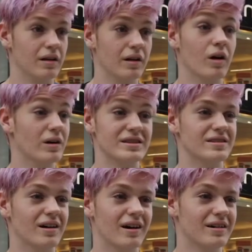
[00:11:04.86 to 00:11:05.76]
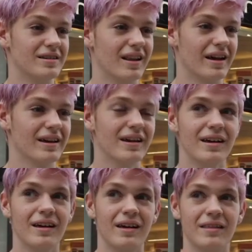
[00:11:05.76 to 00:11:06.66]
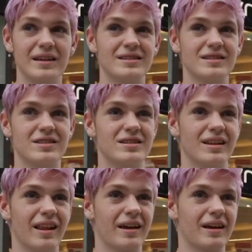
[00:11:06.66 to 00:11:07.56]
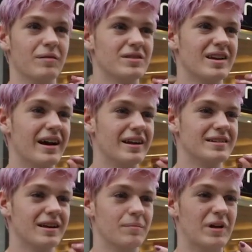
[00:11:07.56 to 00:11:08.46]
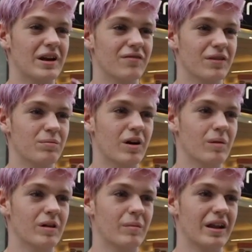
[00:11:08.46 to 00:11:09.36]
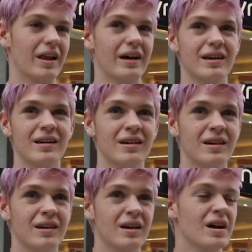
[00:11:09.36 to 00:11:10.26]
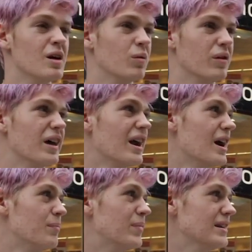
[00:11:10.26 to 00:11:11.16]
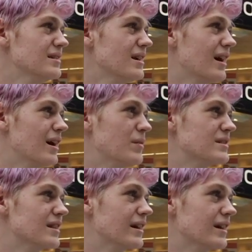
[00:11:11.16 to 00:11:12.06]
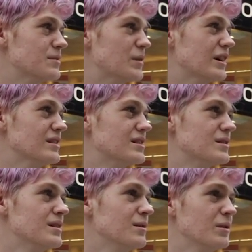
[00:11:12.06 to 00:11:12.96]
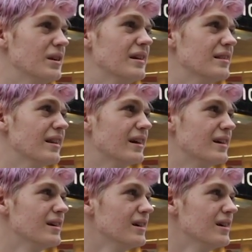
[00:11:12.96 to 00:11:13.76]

No, it's not. Like, that's just like a tiny, tiny bit of the problem. And like, when that happens, like, it's because we didn't like